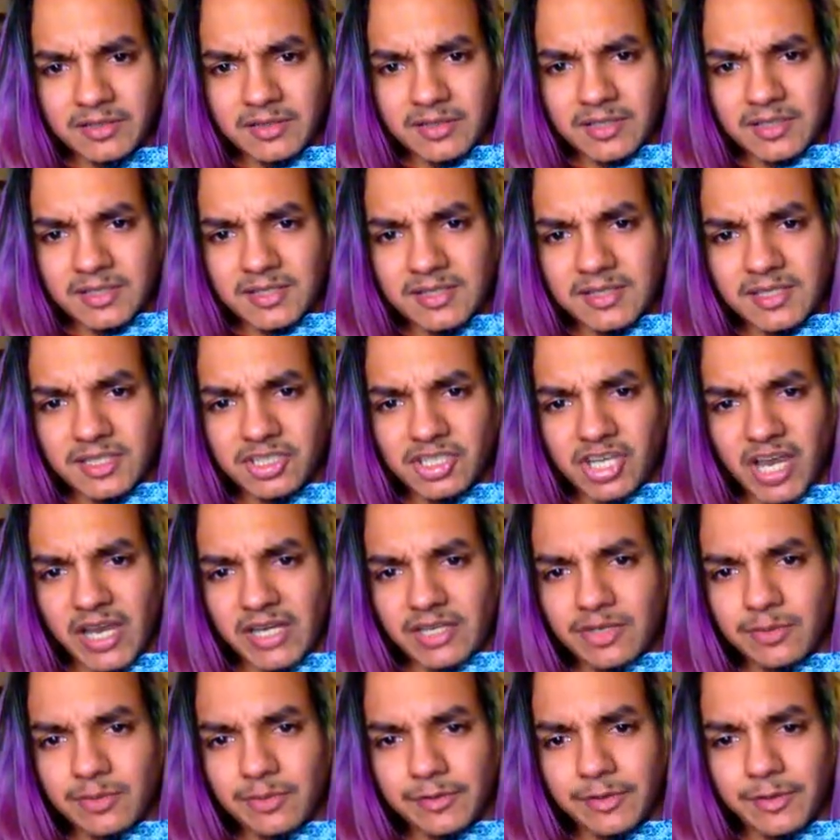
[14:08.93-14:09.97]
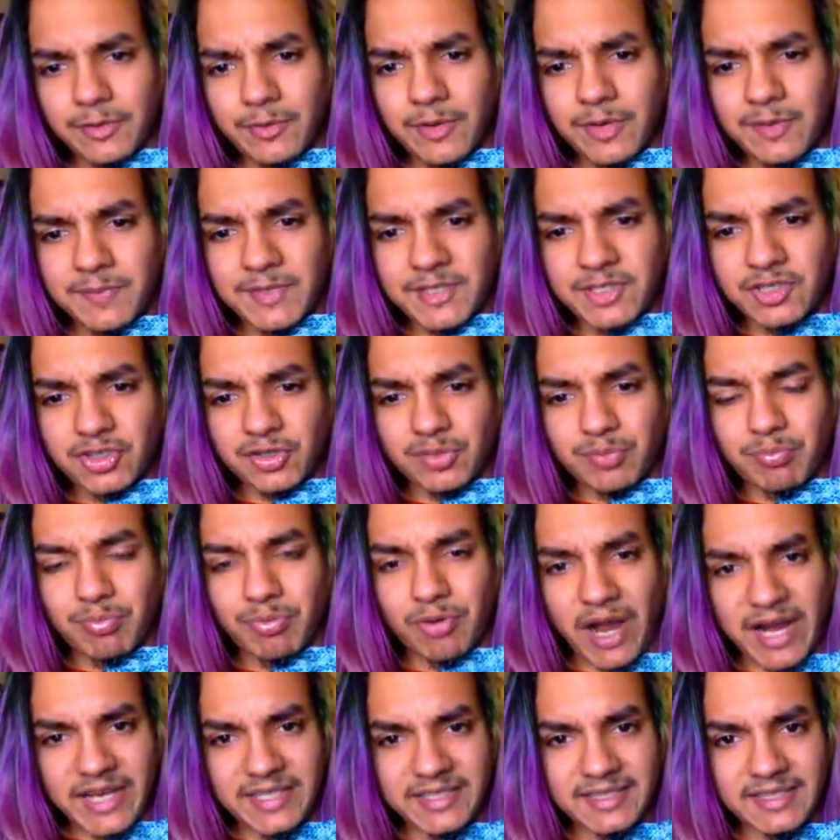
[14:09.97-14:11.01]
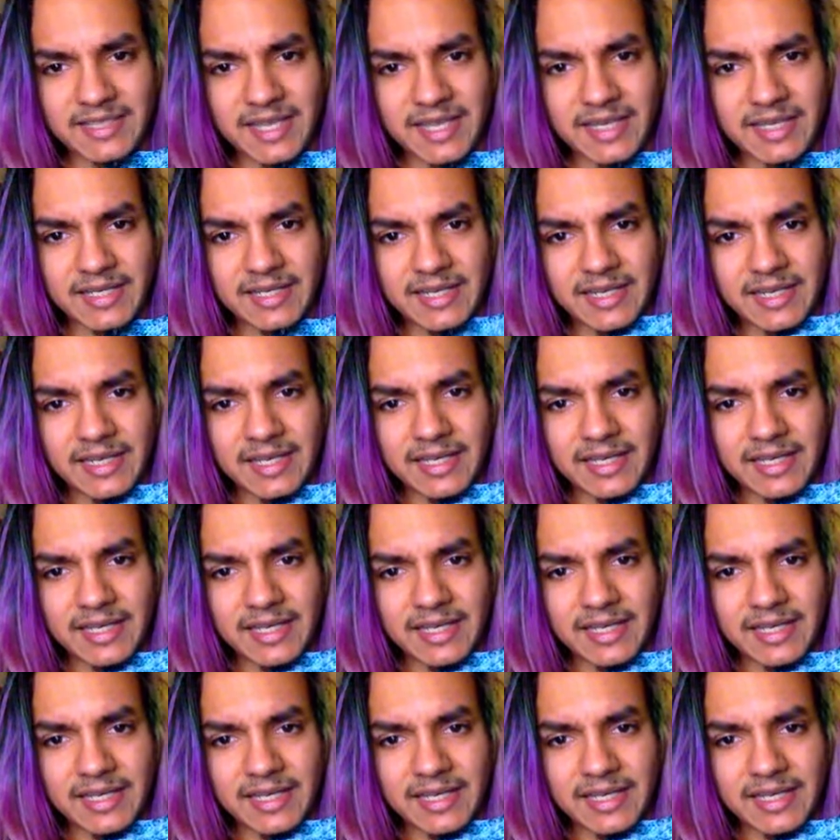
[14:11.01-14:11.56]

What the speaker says: This is the January one, Mr. Brightside.